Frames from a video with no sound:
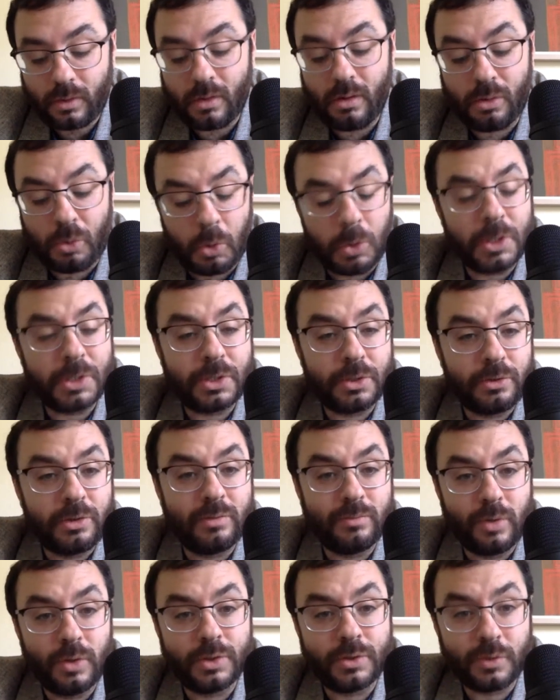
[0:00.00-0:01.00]
according to
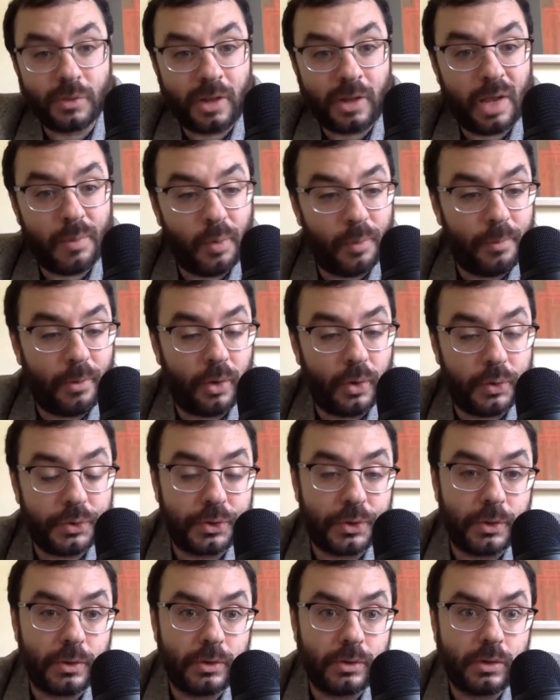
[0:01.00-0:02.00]
the most reliable
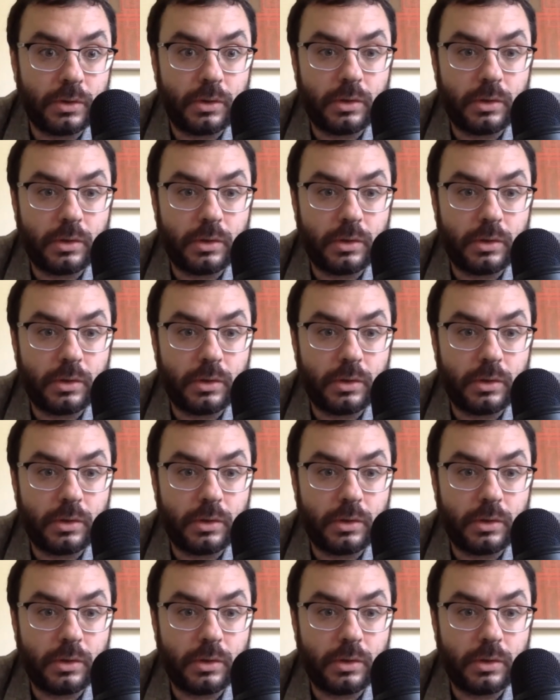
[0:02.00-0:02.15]
pollster.